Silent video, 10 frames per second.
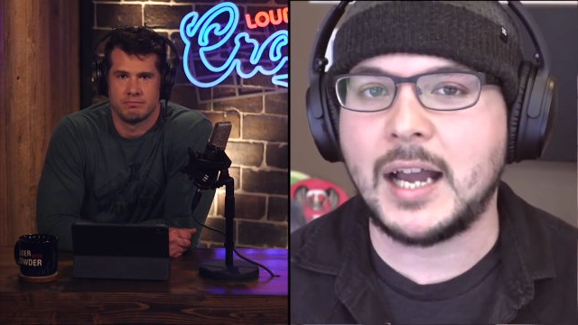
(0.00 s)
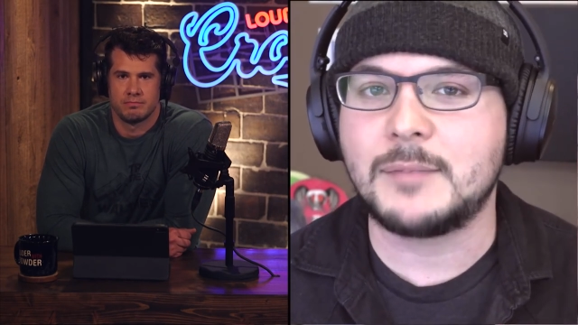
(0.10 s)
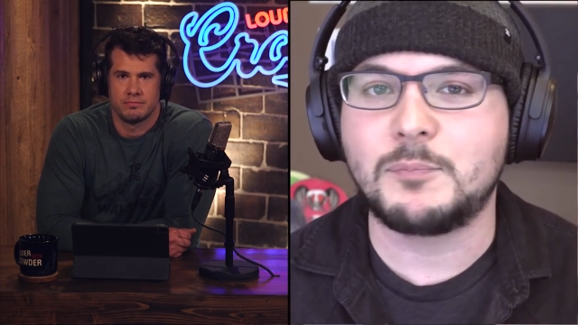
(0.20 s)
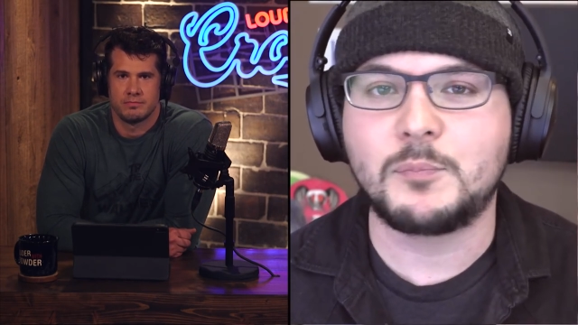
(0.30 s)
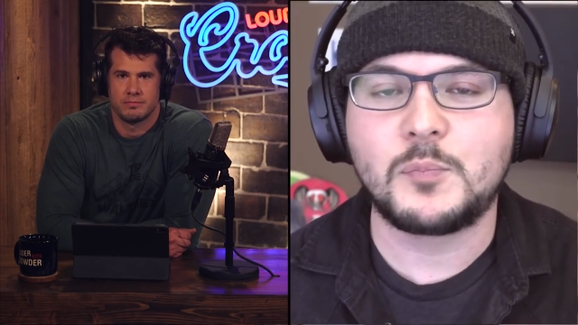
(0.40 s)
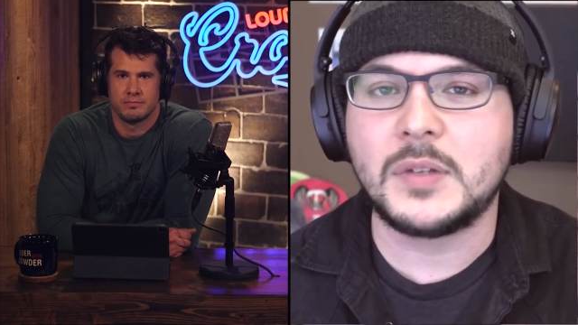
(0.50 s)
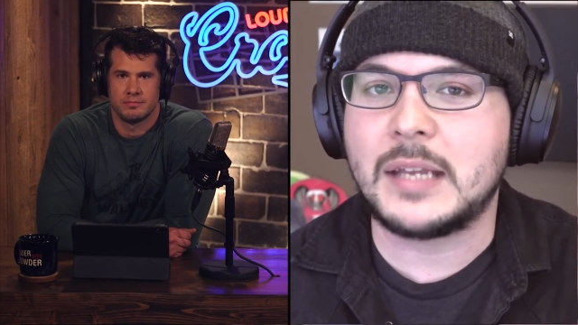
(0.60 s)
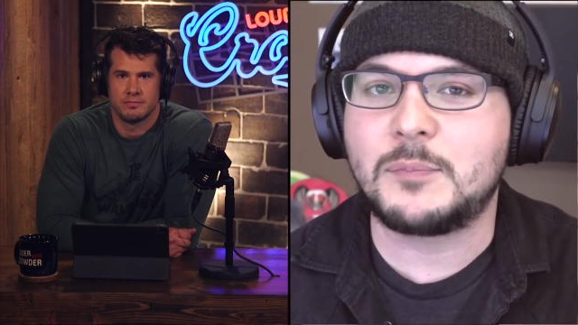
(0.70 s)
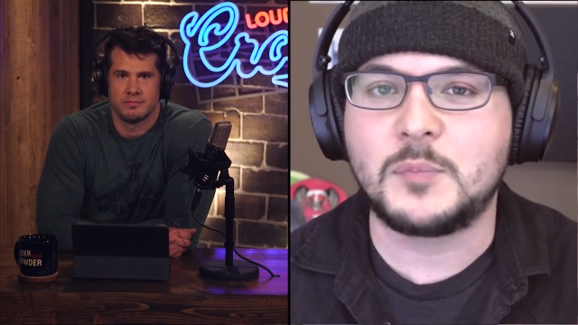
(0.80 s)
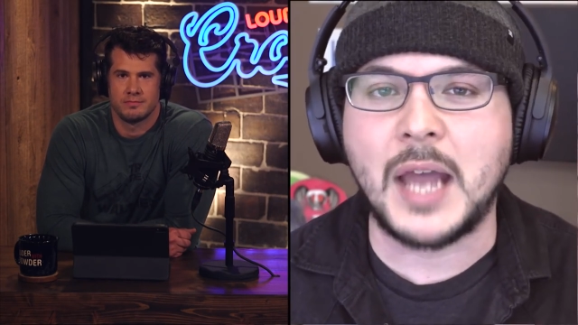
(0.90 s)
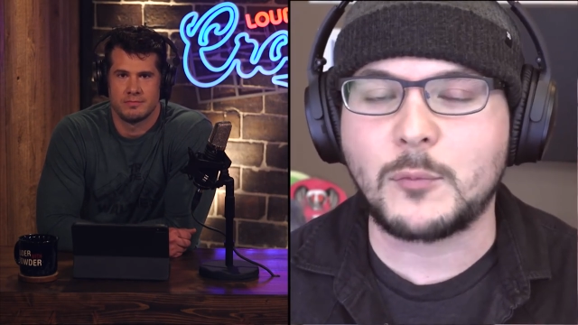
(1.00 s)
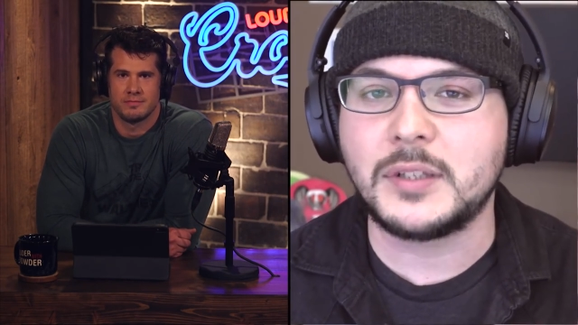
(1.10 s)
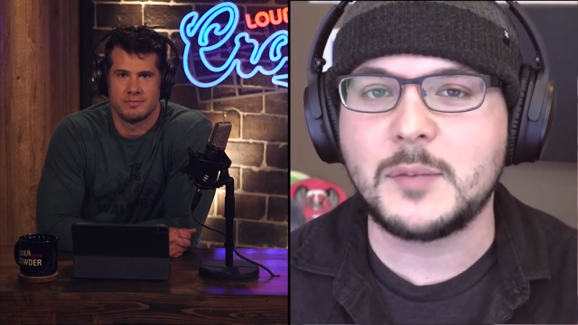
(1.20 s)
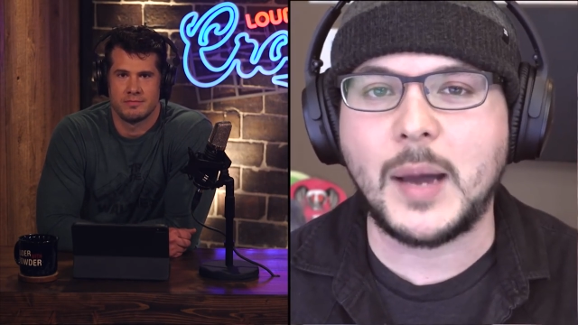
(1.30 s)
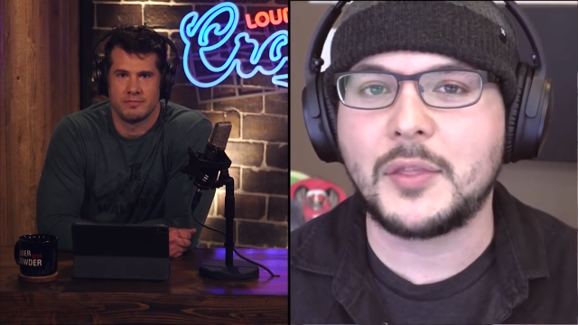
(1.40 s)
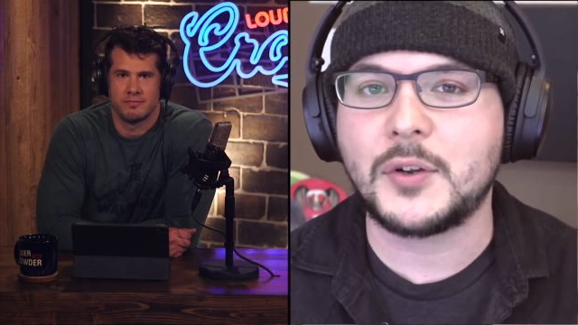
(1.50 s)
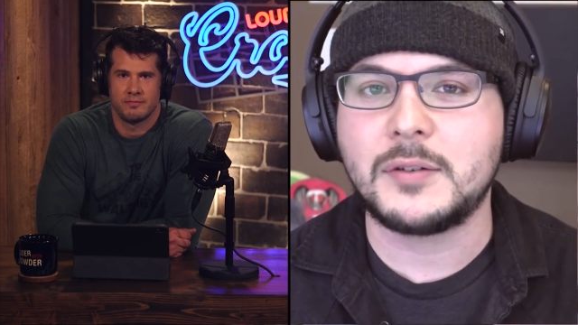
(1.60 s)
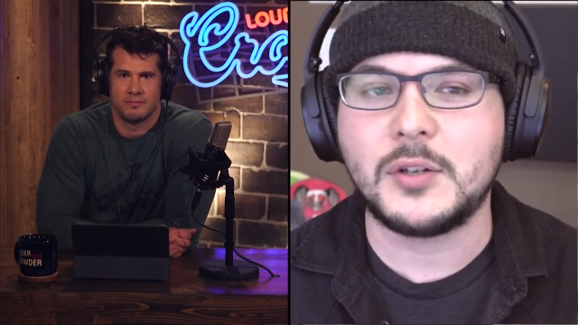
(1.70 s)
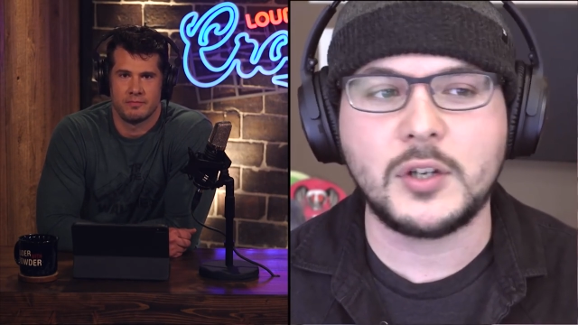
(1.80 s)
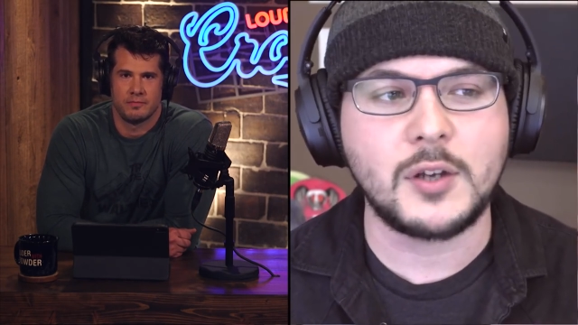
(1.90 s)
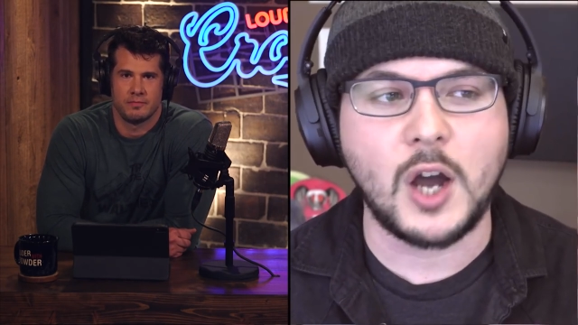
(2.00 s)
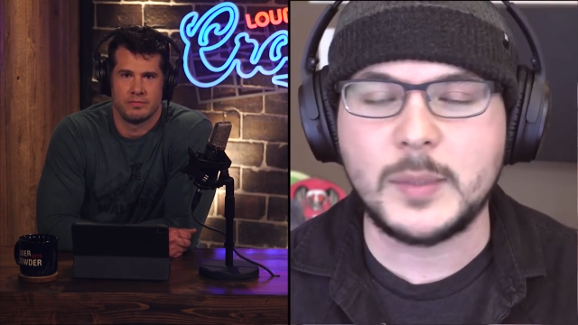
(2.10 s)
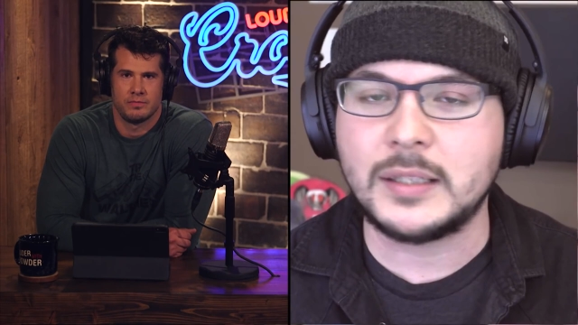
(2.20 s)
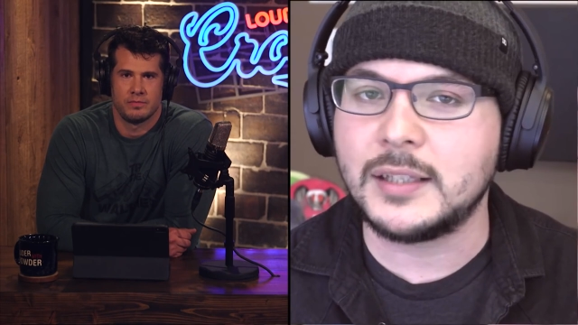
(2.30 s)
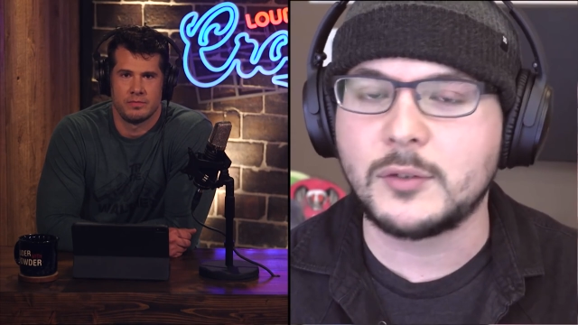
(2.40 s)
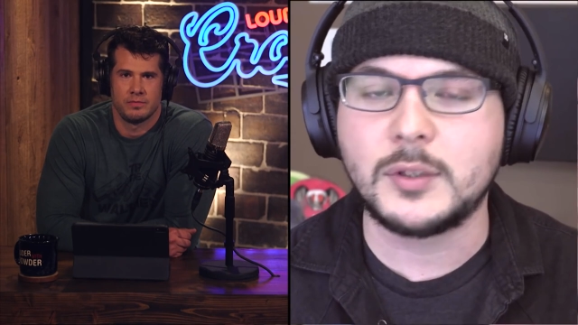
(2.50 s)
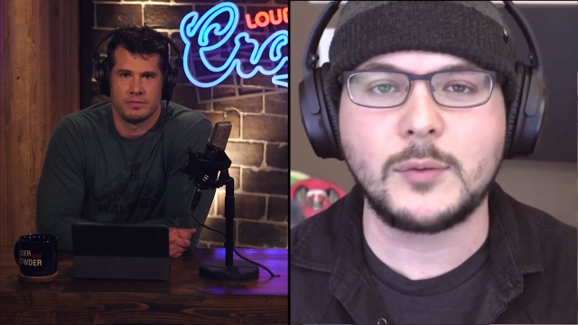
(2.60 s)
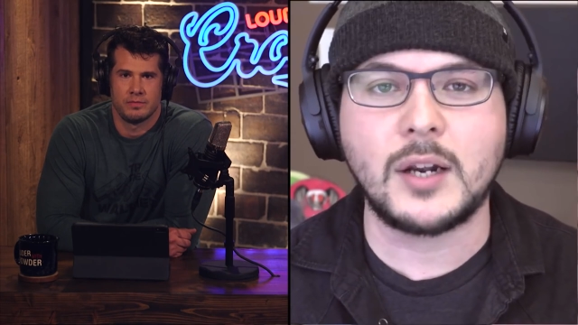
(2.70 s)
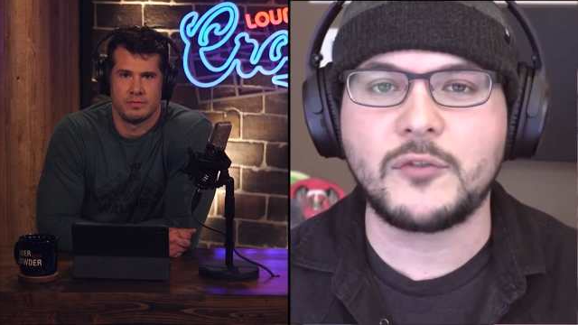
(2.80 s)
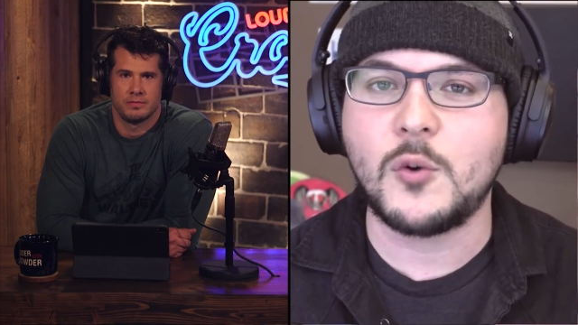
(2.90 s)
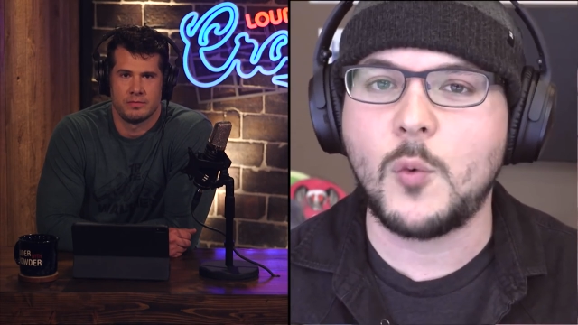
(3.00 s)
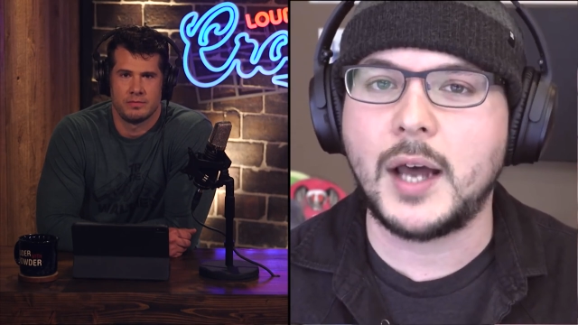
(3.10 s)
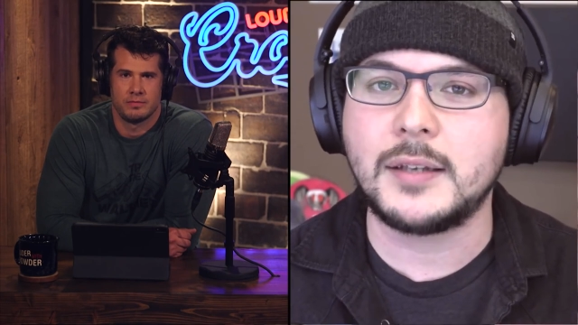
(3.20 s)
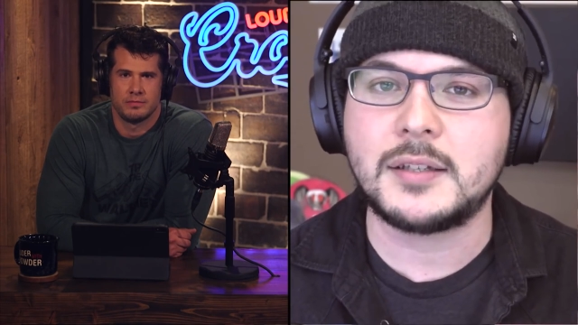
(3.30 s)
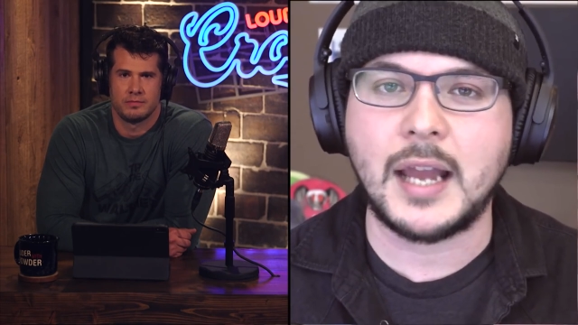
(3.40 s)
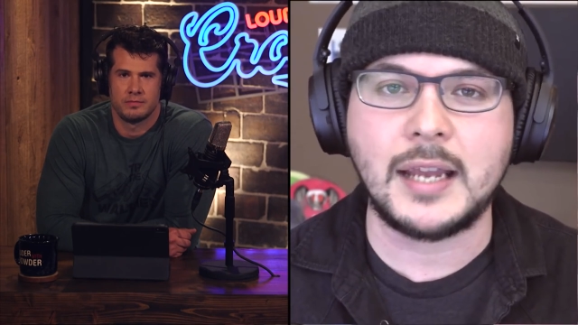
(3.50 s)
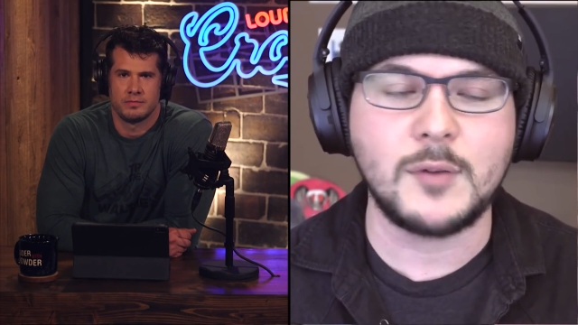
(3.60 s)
Speaker 1: I it, not really bothered. You can call me literally whatever you want.